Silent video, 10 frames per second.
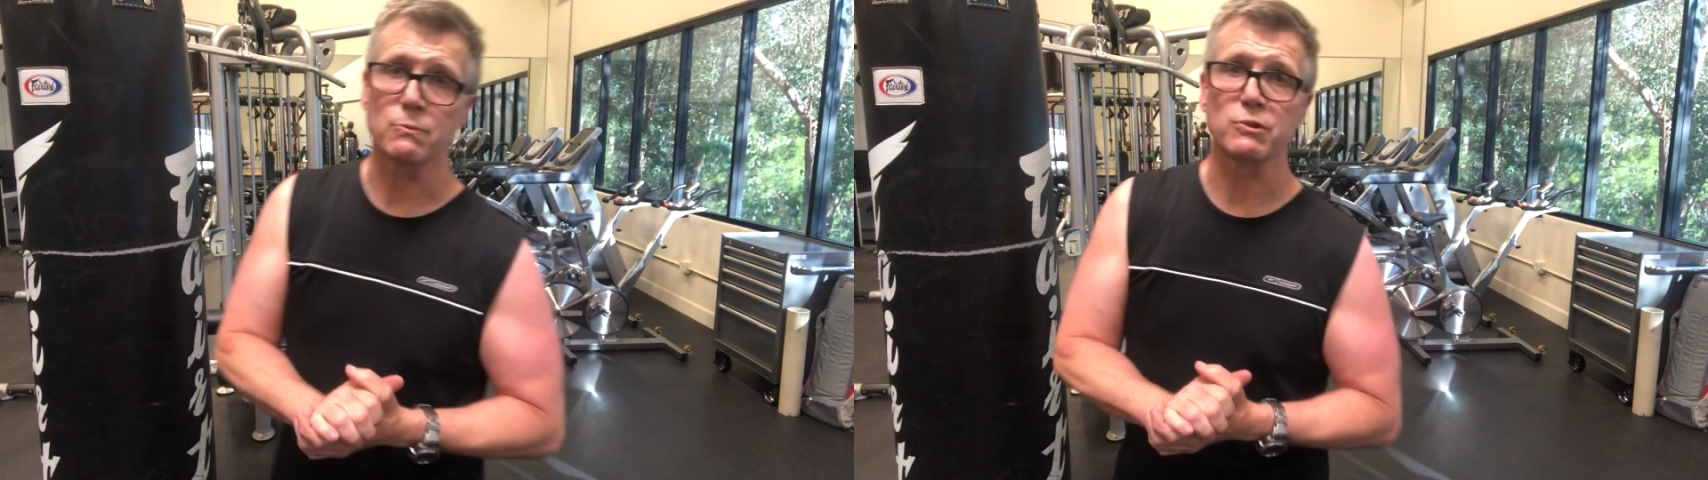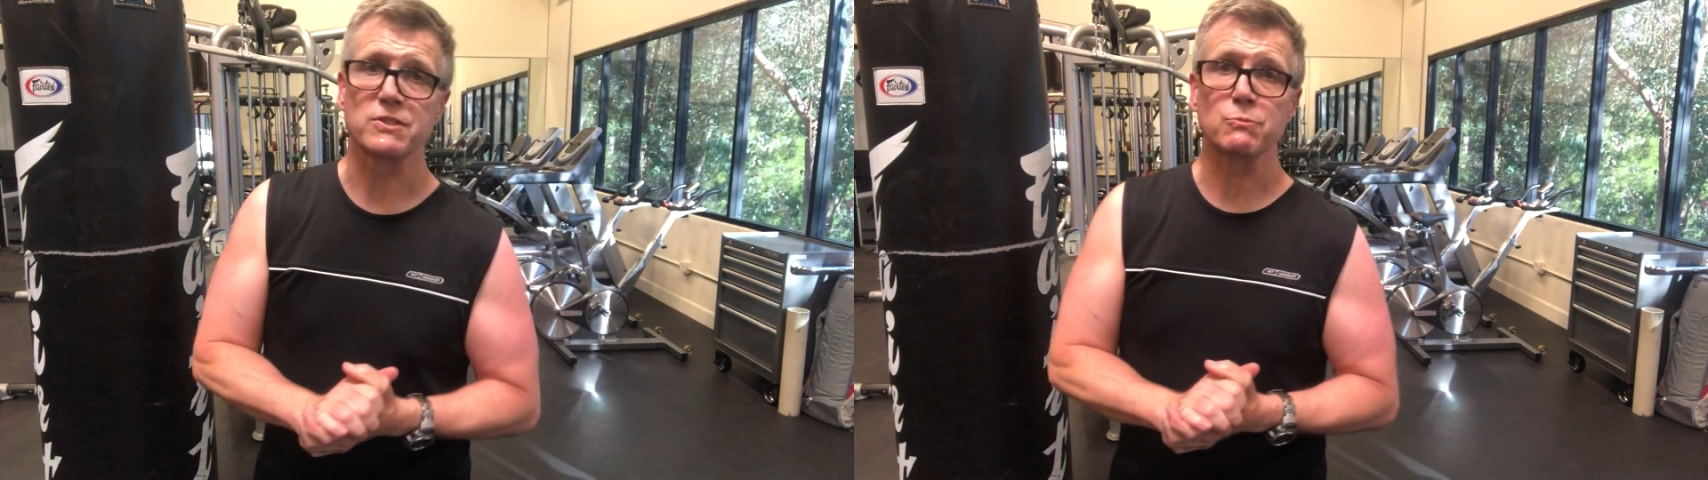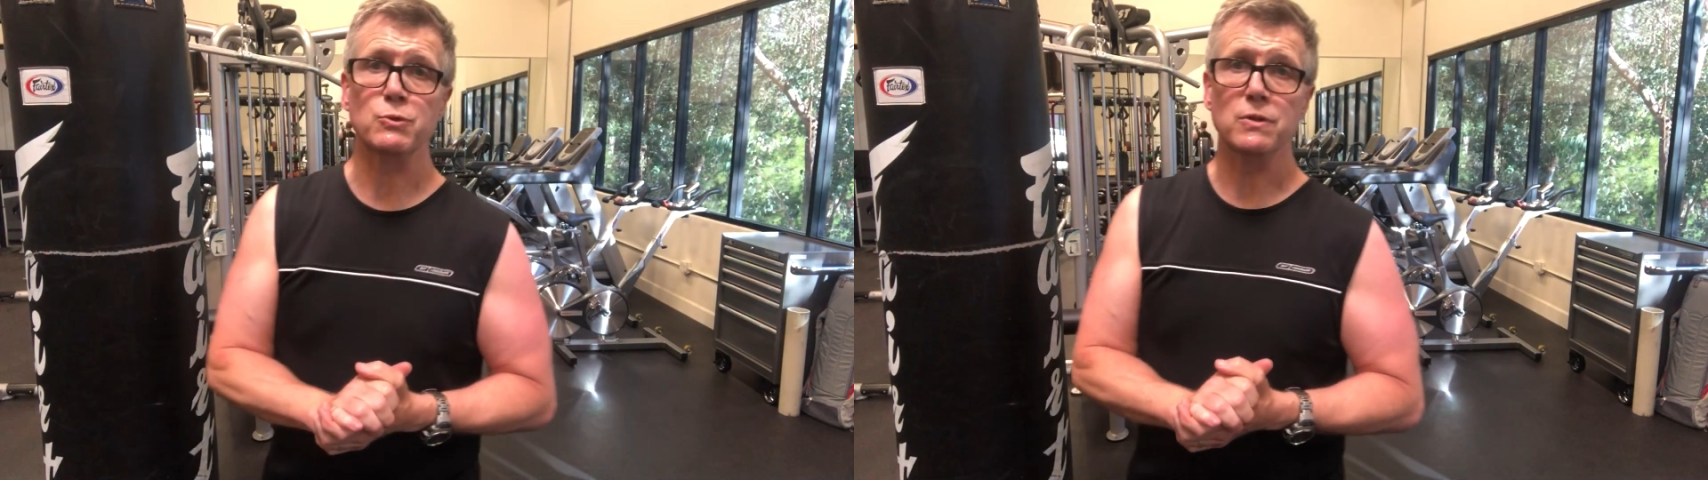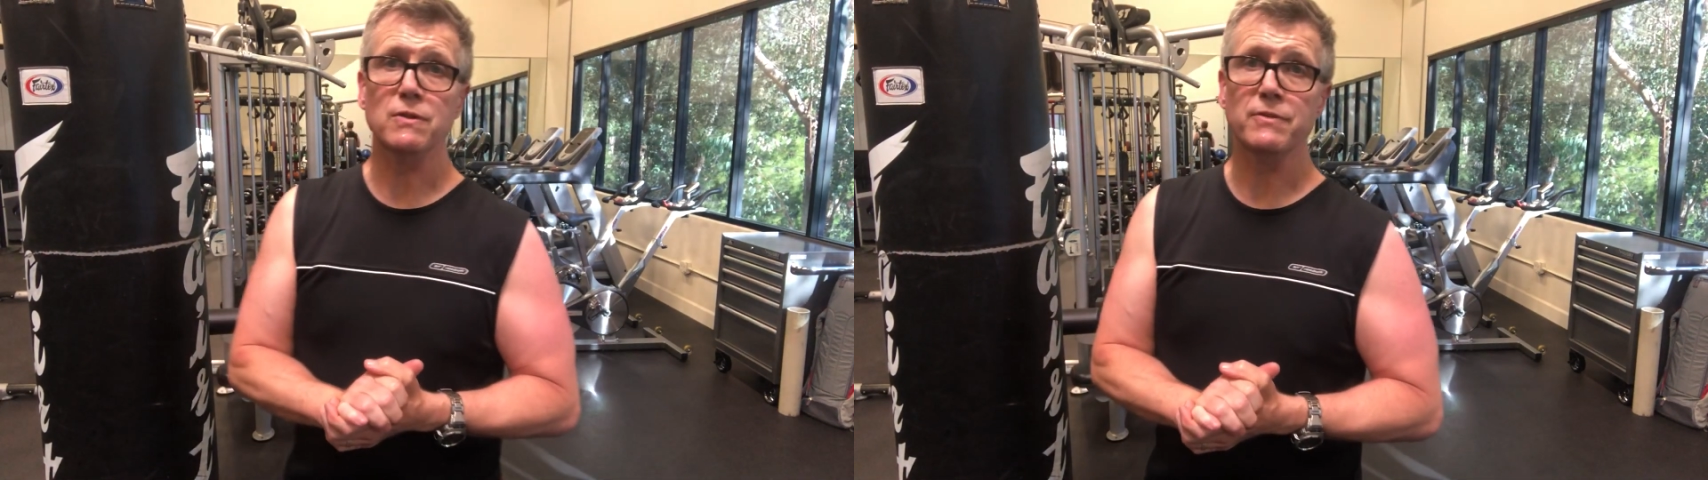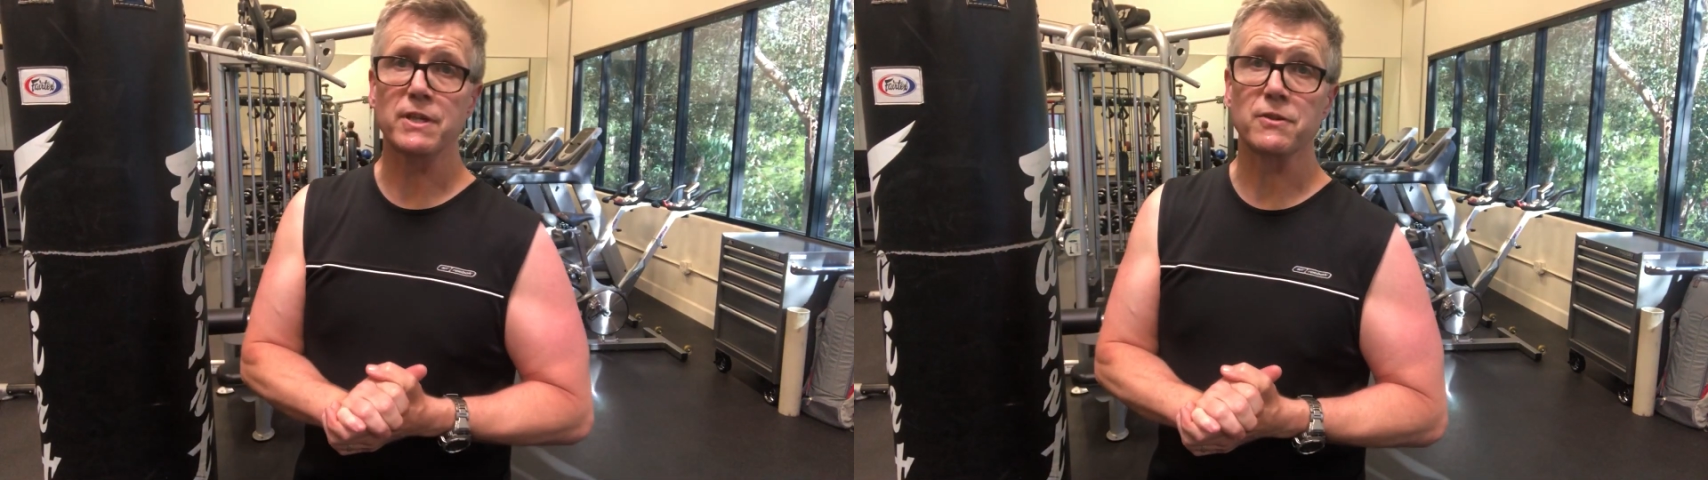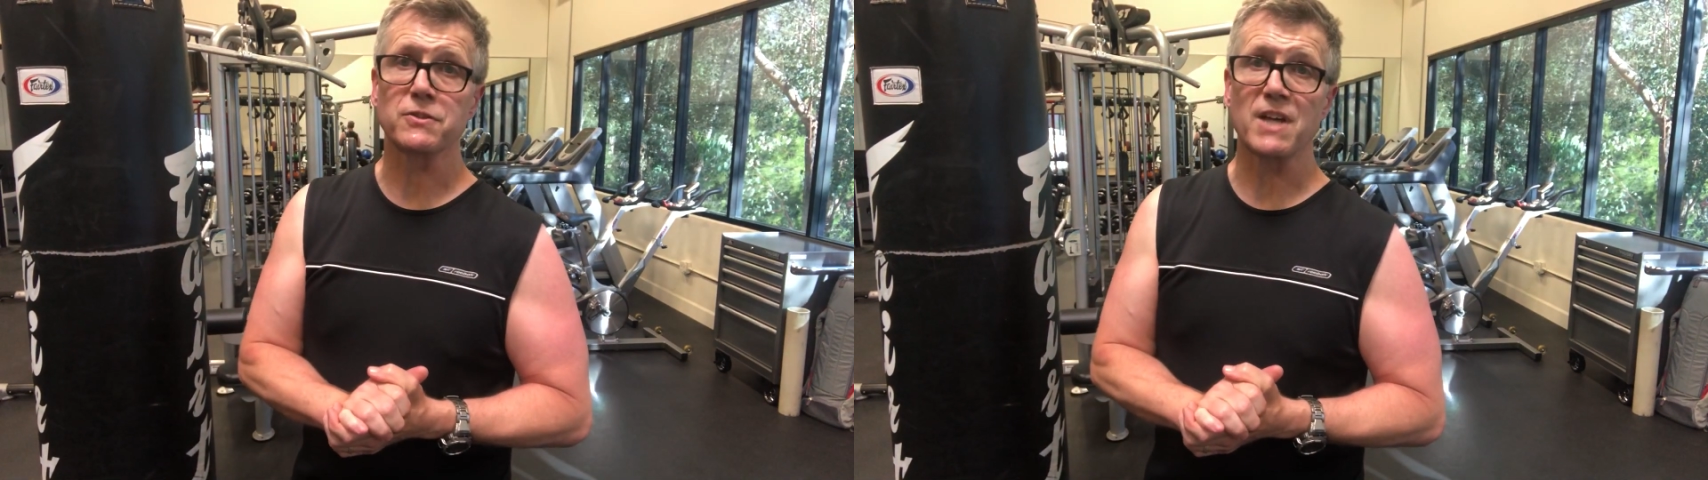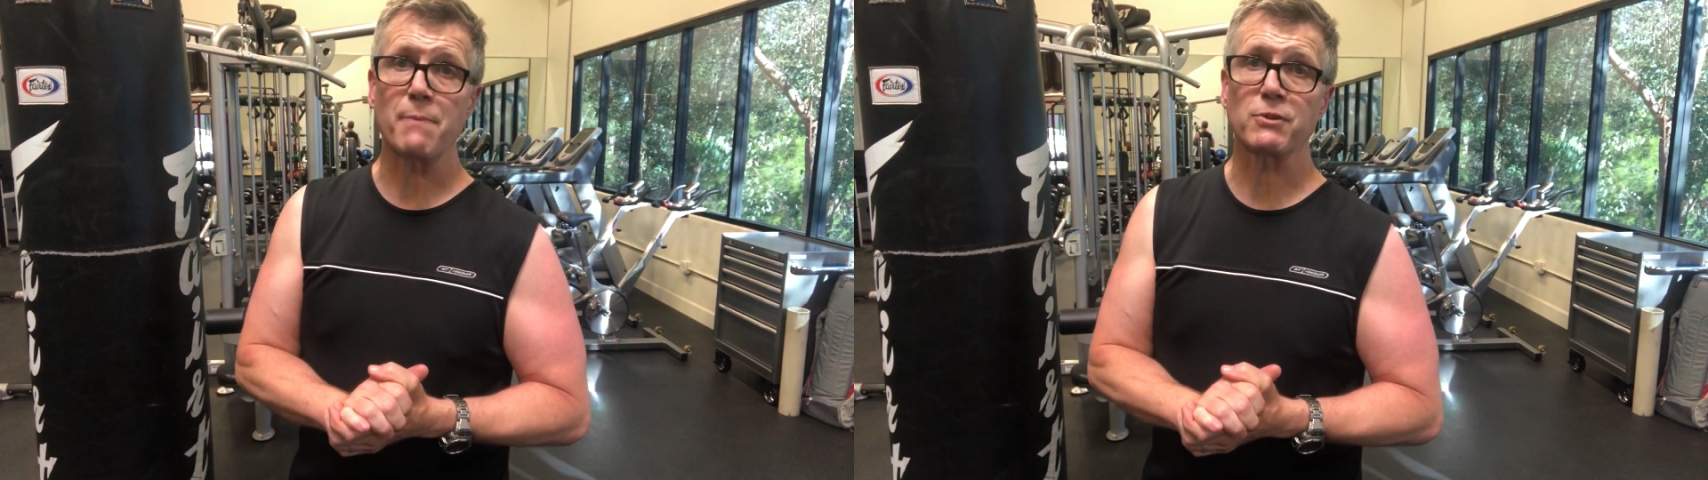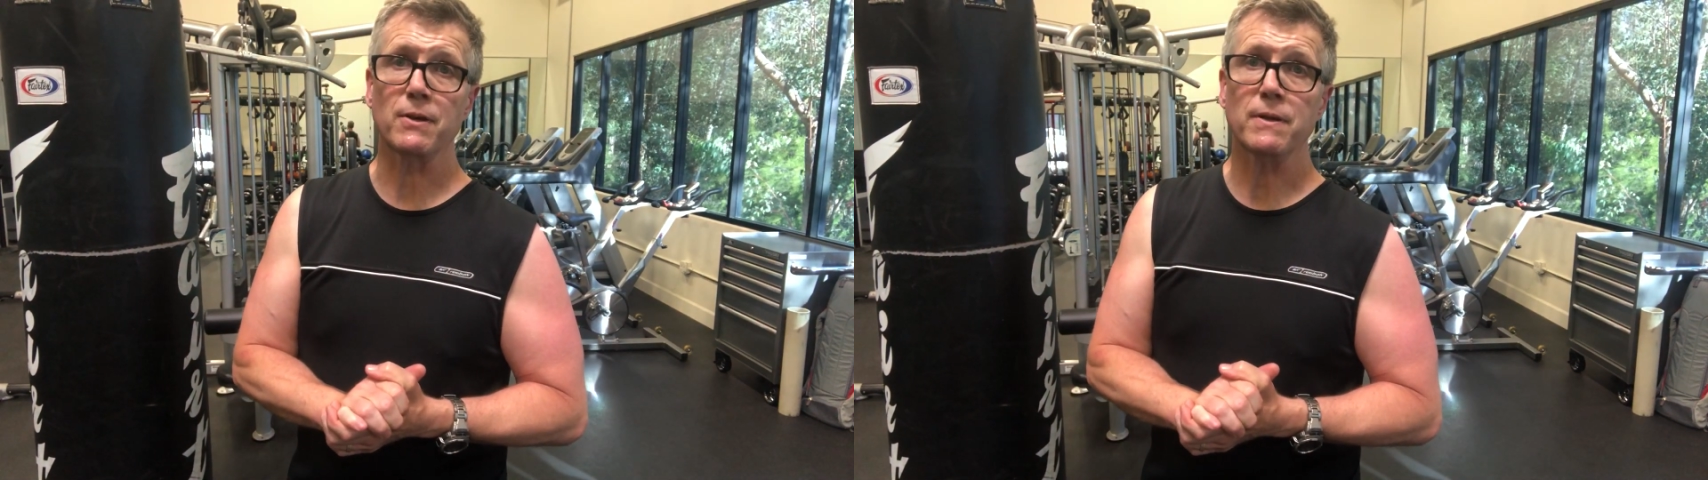principle of
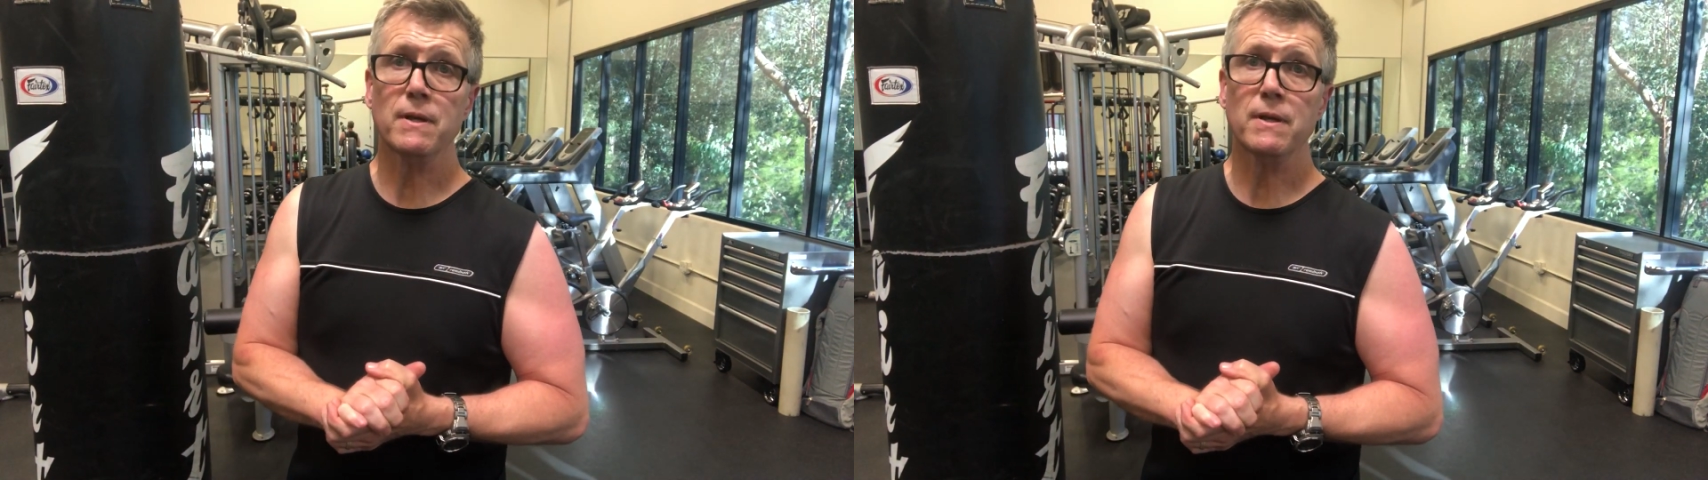interception.